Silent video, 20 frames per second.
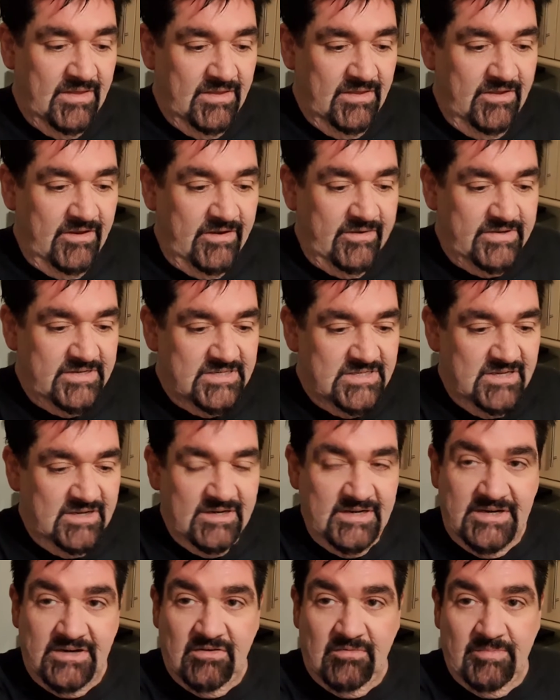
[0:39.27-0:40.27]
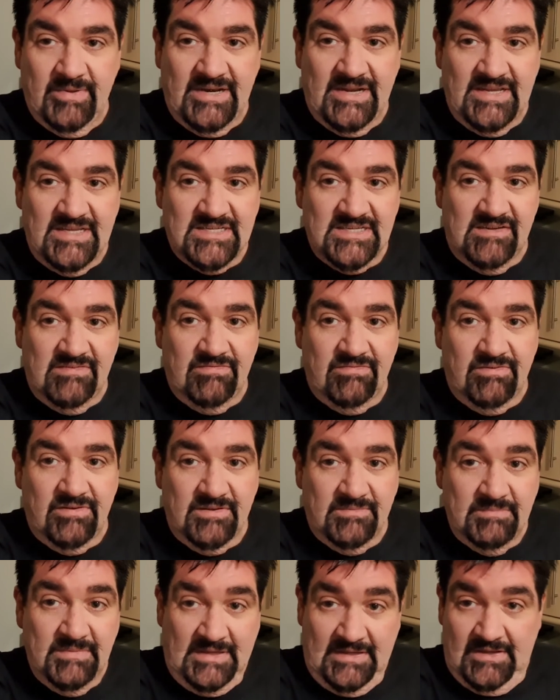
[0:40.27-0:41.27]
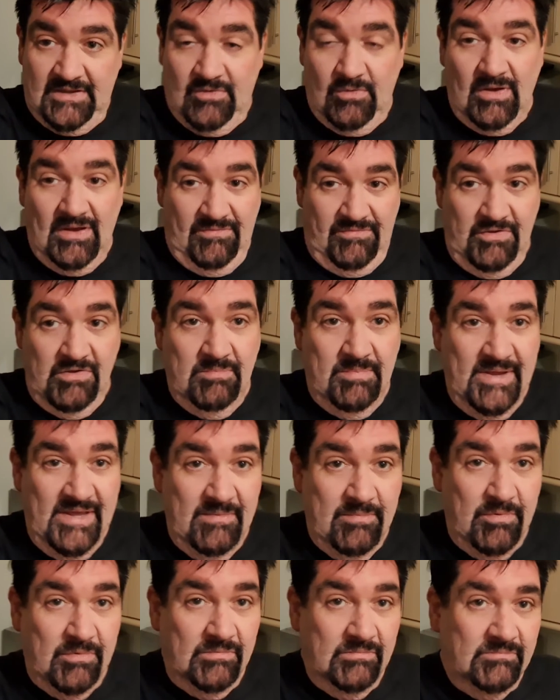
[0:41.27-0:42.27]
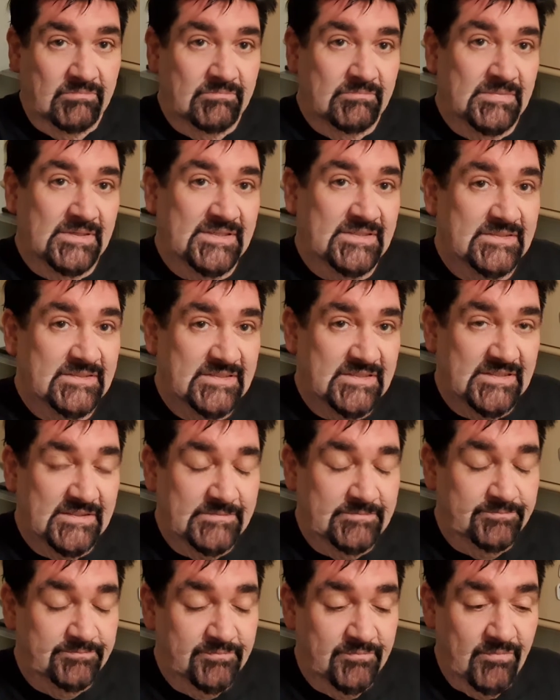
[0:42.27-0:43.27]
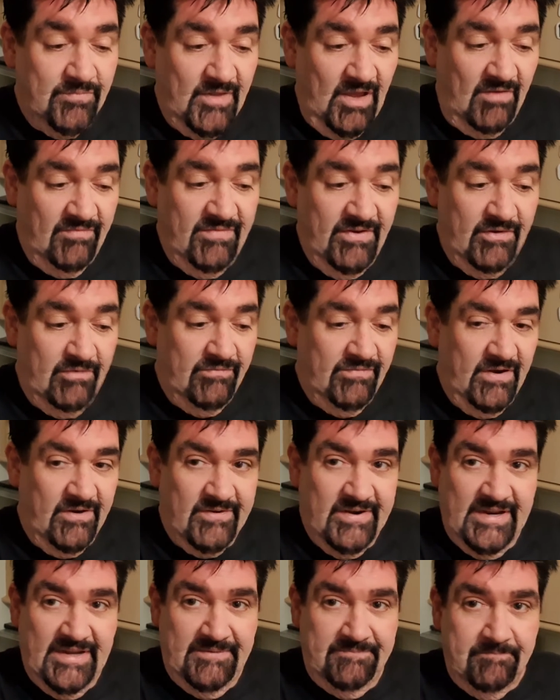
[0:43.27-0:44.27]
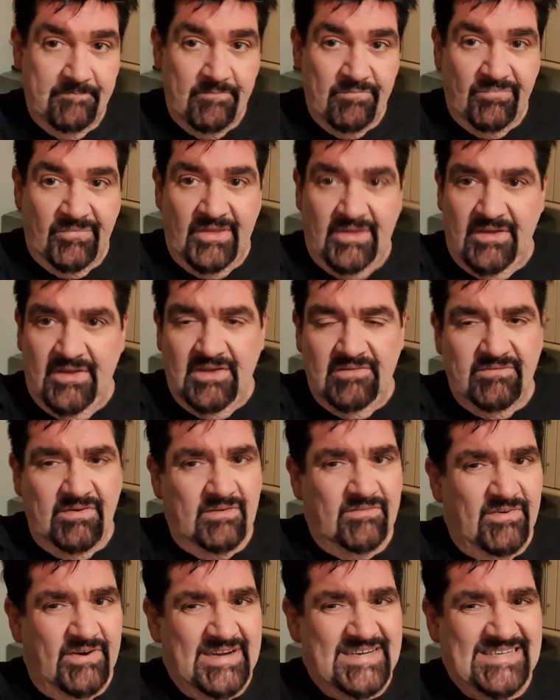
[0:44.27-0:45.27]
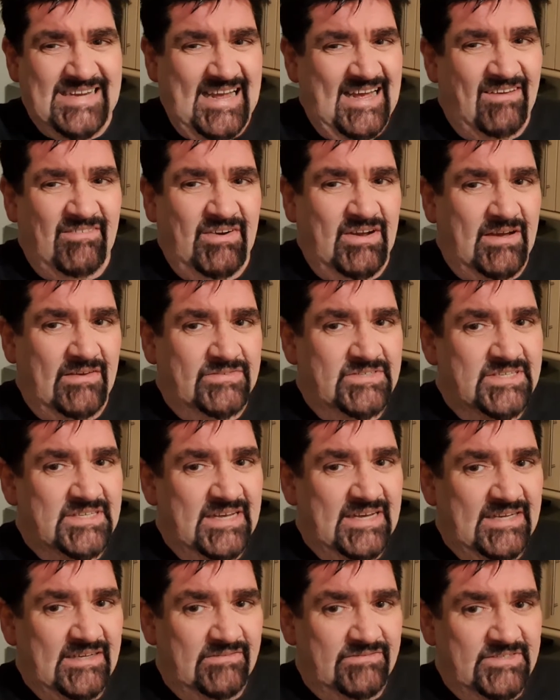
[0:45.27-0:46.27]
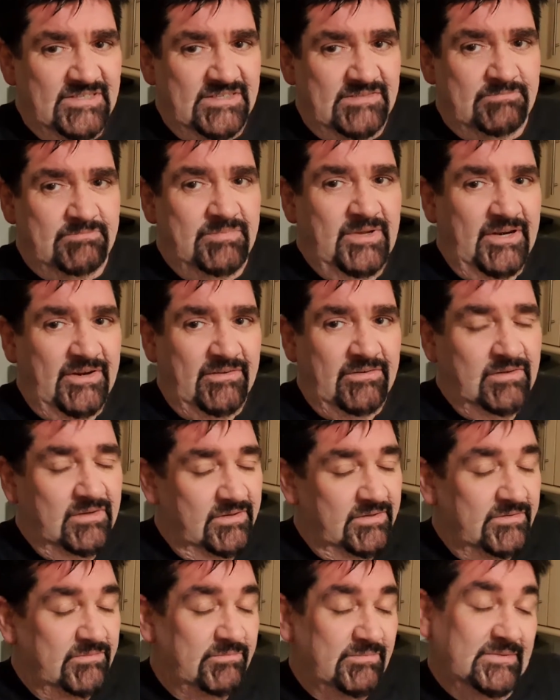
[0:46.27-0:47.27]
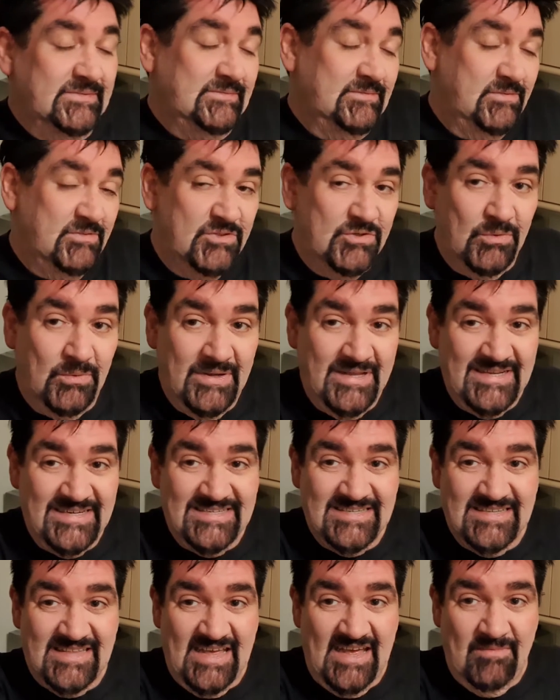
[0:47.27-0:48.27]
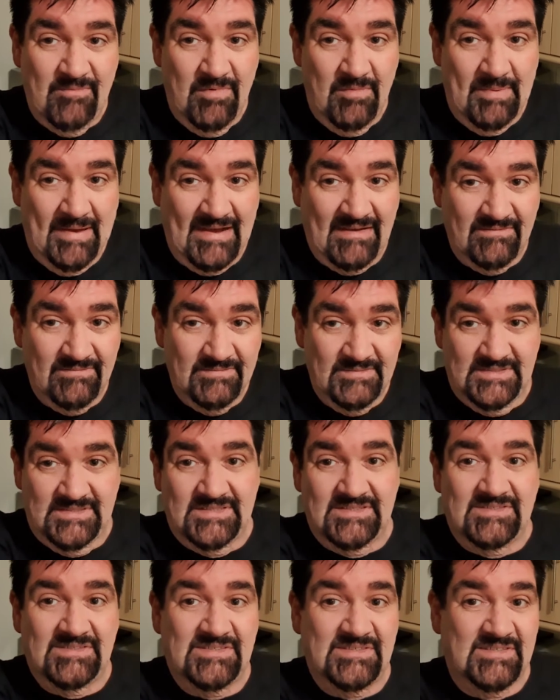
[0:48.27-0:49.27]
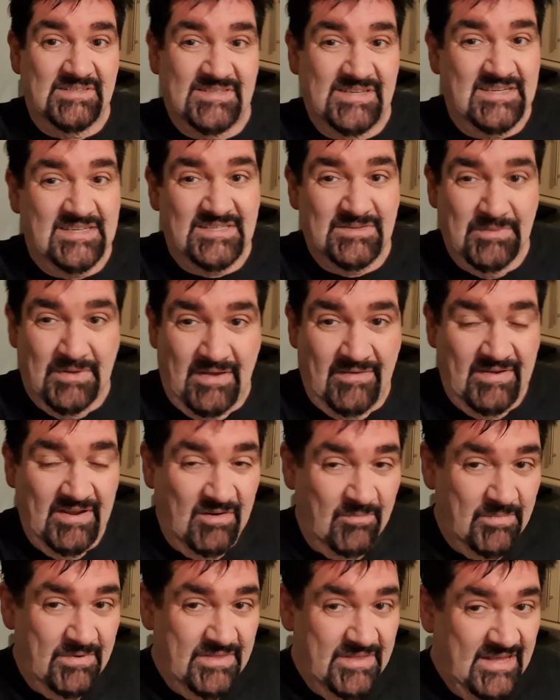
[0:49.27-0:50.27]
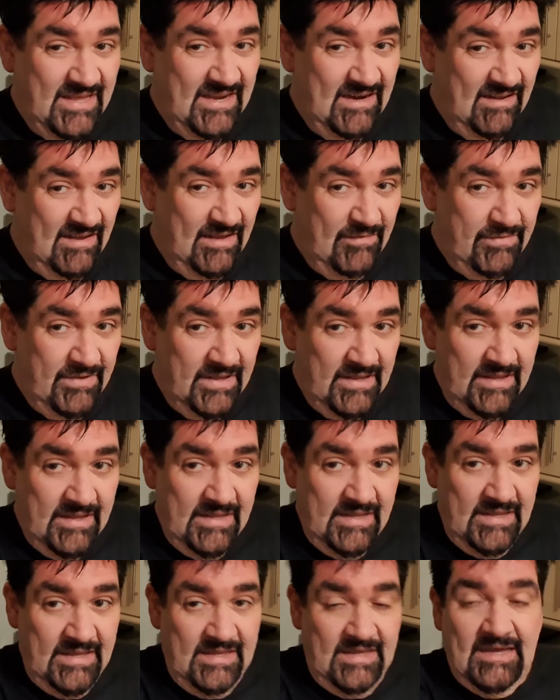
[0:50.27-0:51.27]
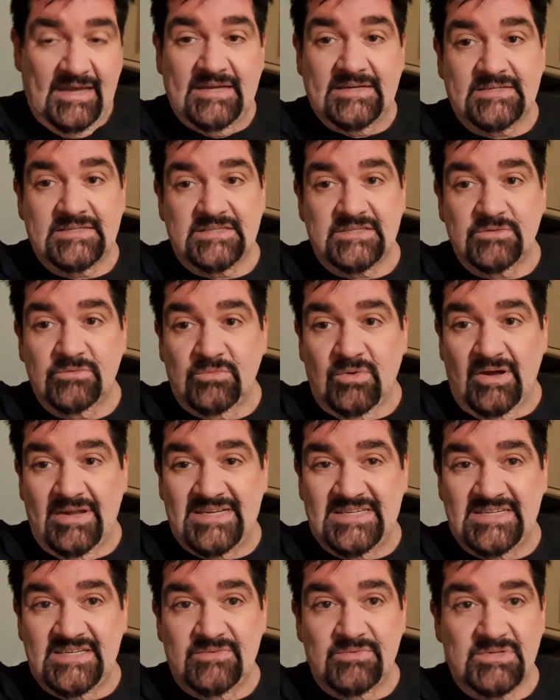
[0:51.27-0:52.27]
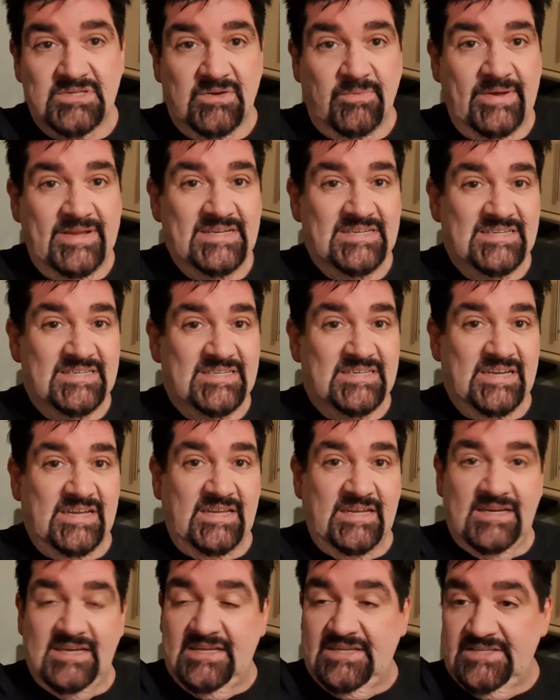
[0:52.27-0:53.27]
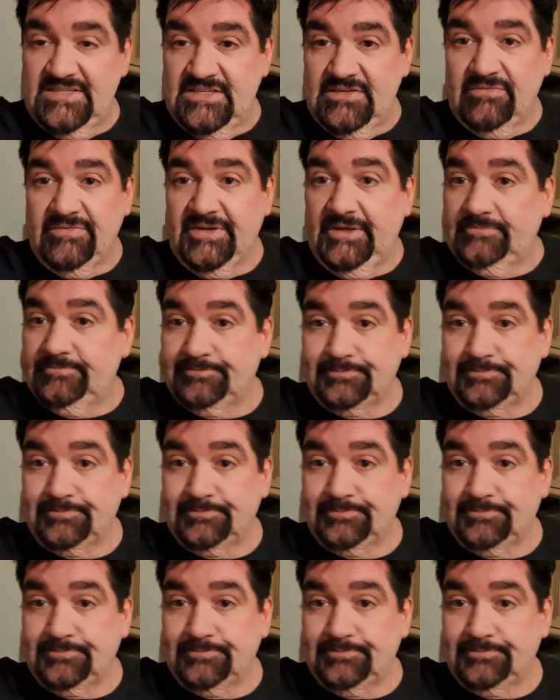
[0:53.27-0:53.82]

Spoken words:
it's certainly not been easy for quite a few people. But I felt very down after that, after talking to them about the things that were going on with their life. And what I did was I went to see Sylvia,